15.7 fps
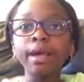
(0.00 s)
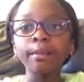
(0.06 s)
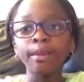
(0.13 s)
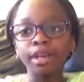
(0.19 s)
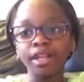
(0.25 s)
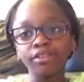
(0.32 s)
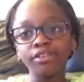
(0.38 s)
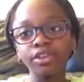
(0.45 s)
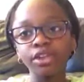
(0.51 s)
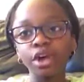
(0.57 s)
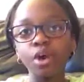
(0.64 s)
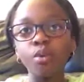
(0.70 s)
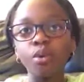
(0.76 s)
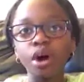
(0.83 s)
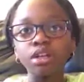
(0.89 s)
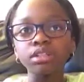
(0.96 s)
but if you
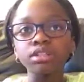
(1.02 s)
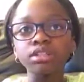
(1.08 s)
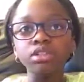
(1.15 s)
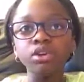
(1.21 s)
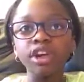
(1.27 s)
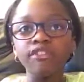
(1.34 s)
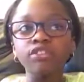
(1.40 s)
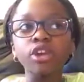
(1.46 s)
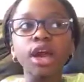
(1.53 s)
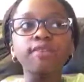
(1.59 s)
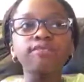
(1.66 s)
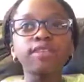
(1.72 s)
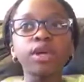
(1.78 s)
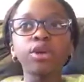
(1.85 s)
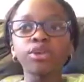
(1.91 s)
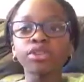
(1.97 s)
don't want to, if you have
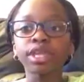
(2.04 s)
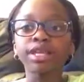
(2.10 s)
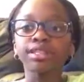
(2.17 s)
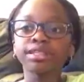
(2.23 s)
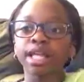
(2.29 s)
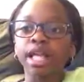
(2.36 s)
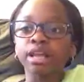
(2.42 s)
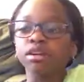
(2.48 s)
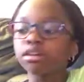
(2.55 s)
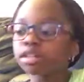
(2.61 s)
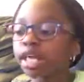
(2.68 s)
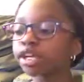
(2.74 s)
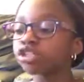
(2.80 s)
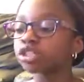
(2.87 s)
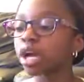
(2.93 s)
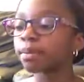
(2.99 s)
little things that look
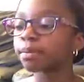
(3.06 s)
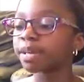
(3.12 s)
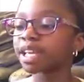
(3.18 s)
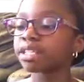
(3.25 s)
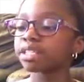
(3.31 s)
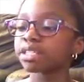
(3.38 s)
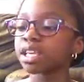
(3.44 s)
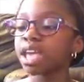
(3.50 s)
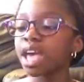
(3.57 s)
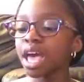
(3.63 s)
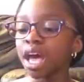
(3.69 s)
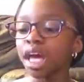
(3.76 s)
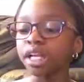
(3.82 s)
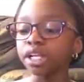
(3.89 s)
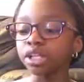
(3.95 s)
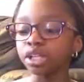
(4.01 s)
like Shopkins
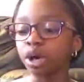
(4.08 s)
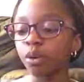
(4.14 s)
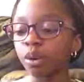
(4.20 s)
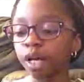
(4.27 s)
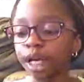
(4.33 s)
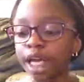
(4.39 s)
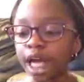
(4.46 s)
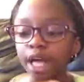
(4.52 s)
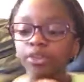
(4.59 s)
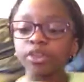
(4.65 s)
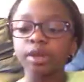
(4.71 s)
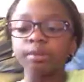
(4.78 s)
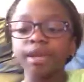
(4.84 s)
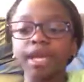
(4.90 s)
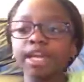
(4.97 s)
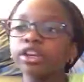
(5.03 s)
and you don't want to count
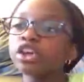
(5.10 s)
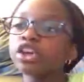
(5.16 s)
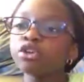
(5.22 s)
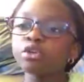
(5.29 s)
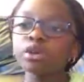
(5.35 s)
them in,